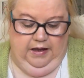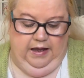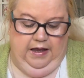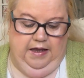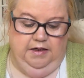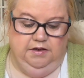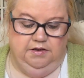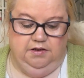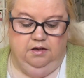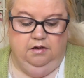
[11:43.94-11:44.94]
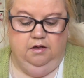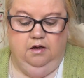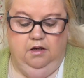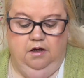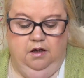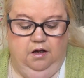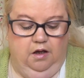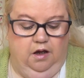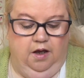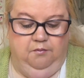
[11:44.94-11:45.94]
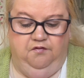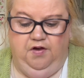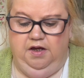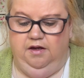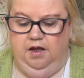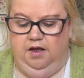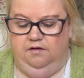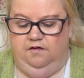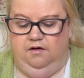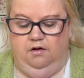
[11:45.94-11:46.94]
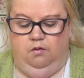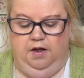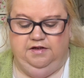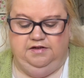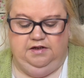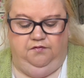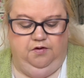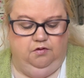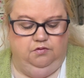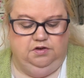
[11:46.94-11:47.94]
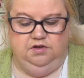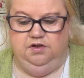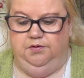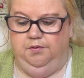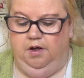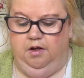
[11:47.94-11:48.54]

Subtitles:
and I'm finding it quite difficult to